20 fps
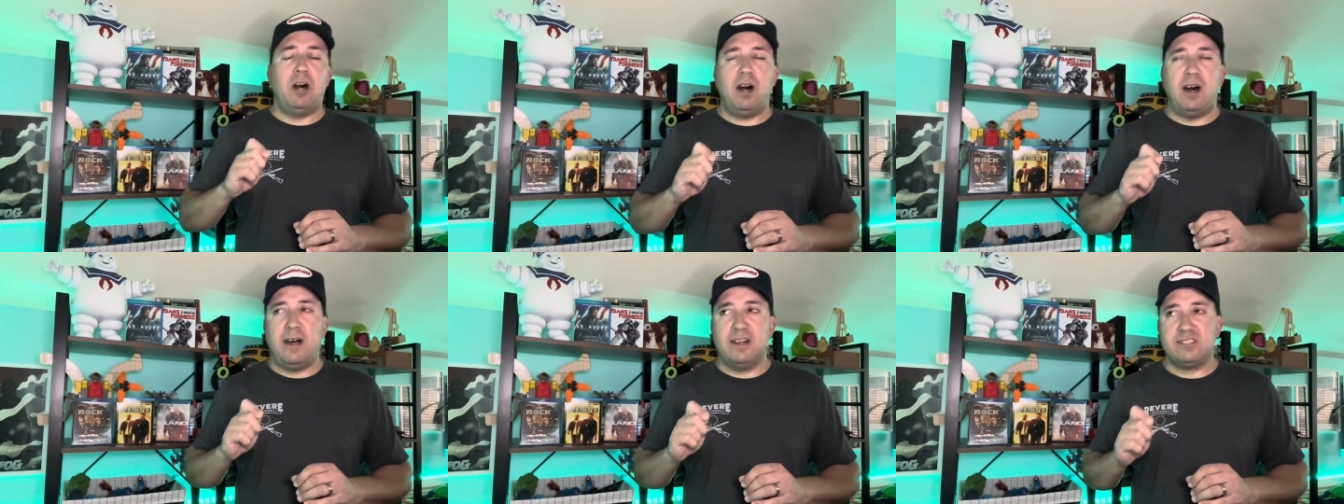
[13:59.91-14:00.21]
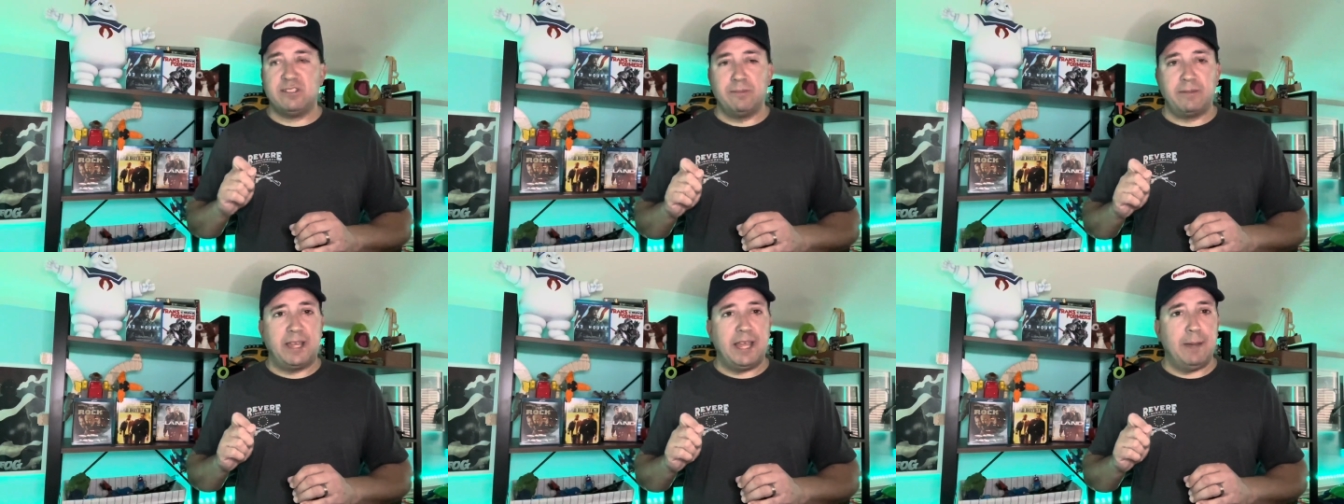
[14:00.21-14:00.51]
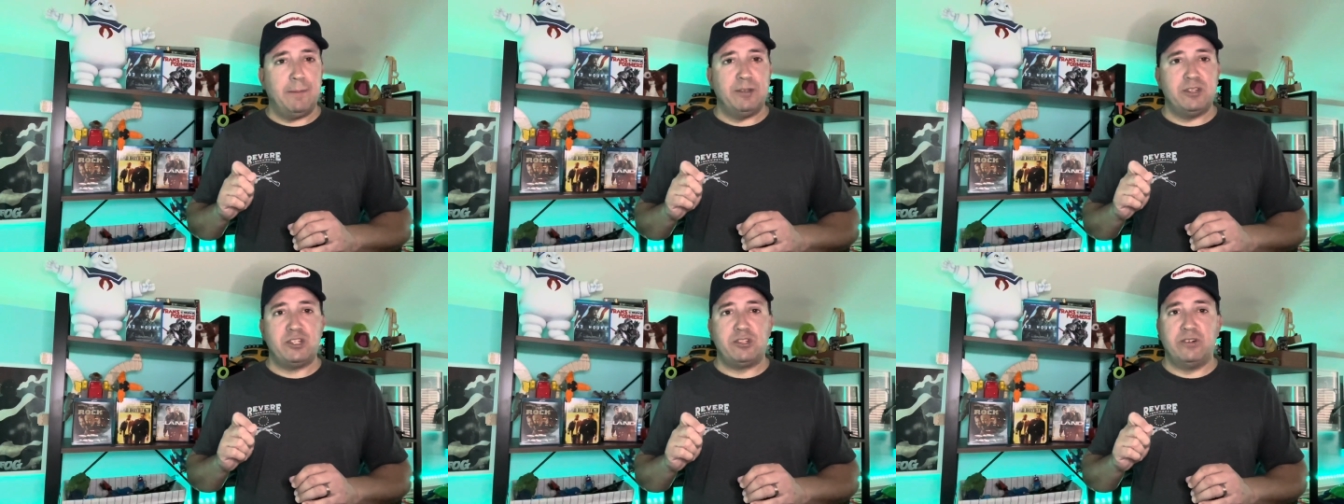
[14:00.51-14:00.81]
awesome
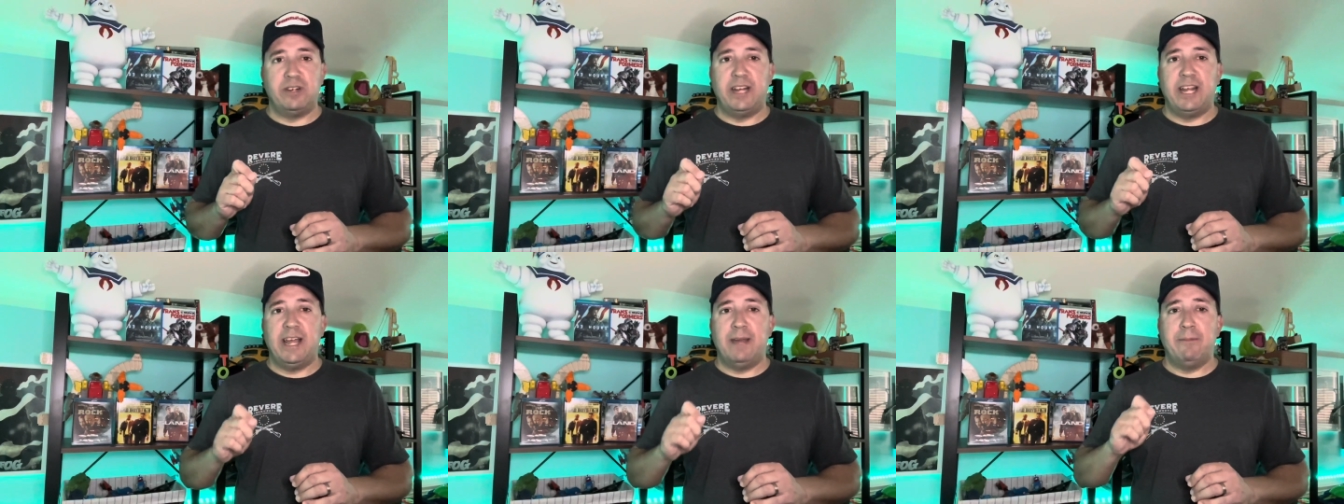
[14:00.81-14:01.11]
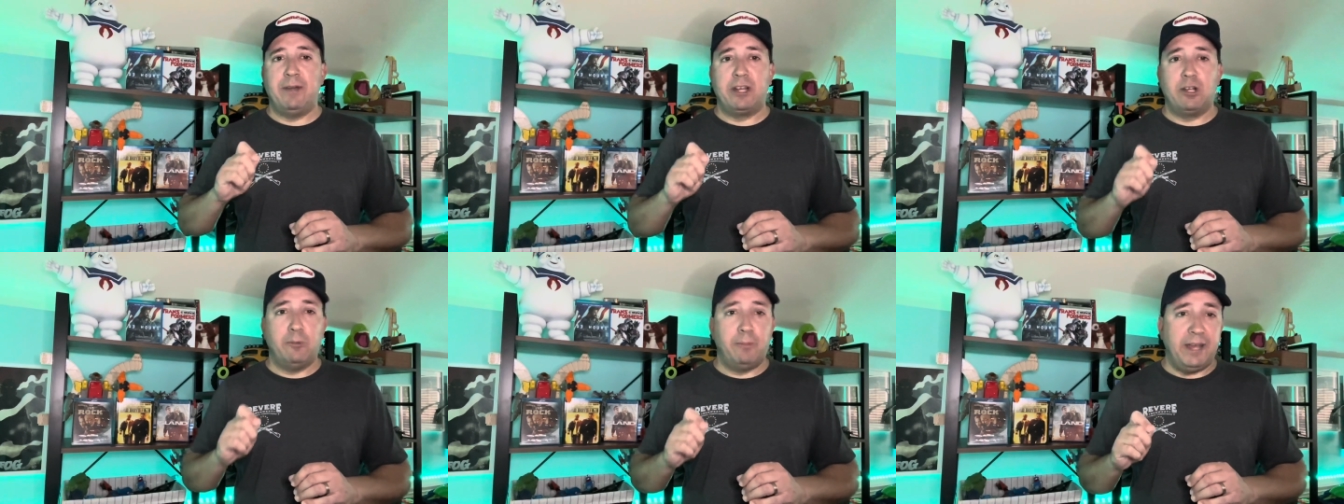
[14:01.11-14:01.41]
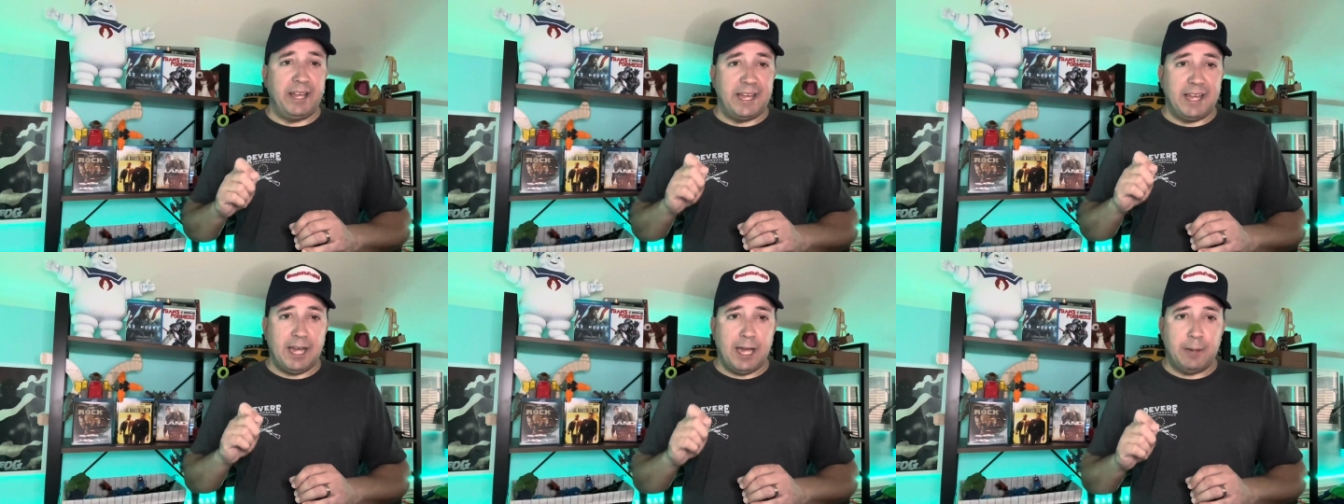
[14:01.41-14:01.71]
chemistry. And Michael
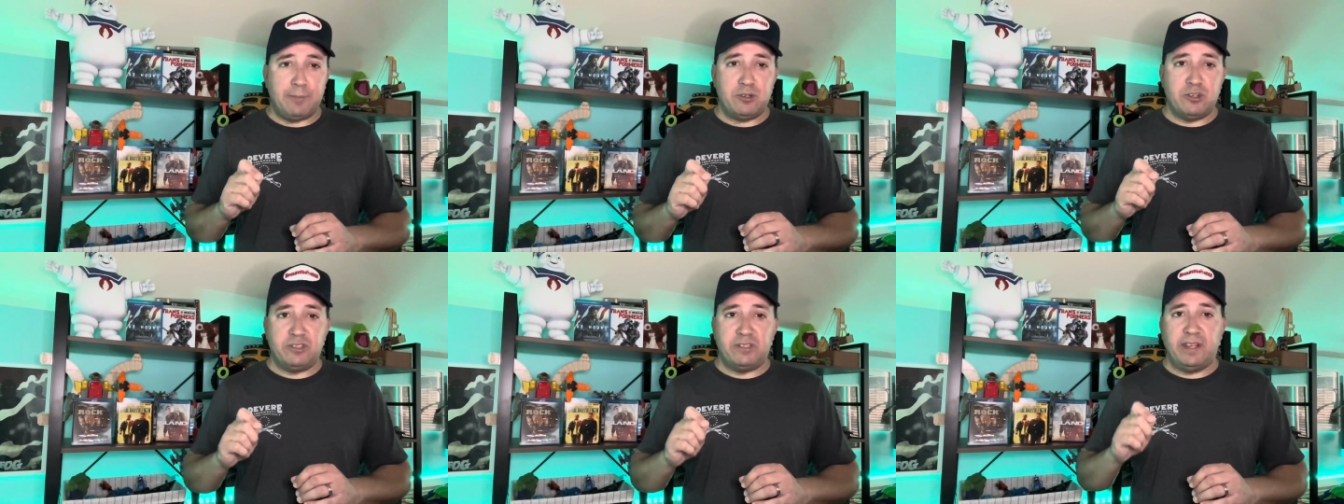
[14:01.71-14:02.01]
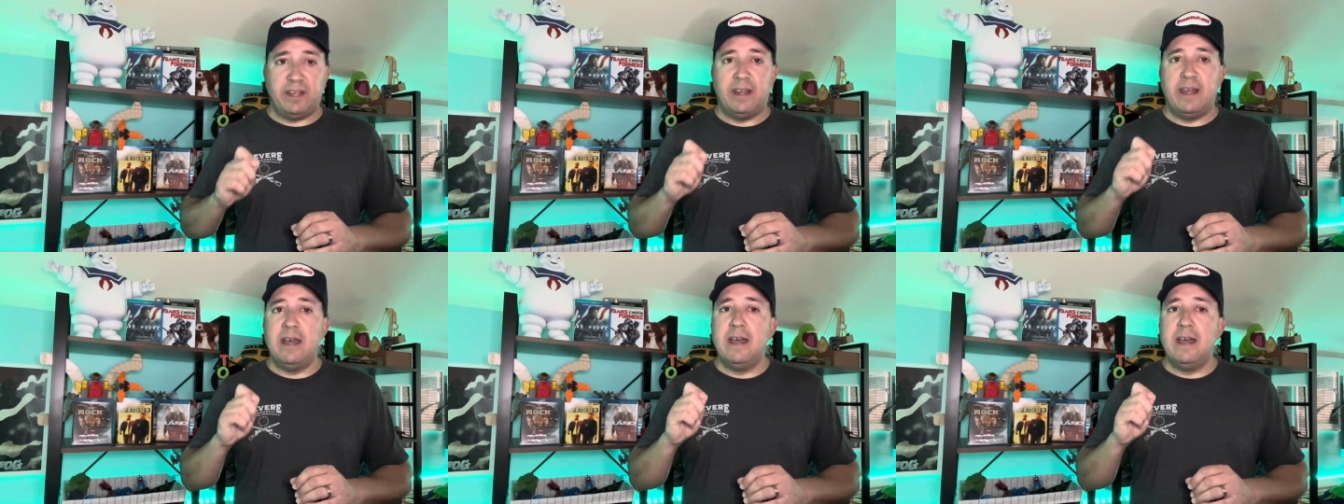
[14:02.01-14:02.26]
Bay captures it